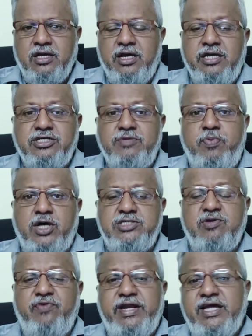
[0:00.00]
is it
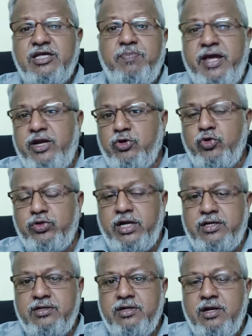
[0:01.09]
possible for any other player to do
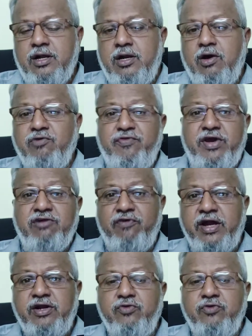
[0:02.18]
that? Now, if you can find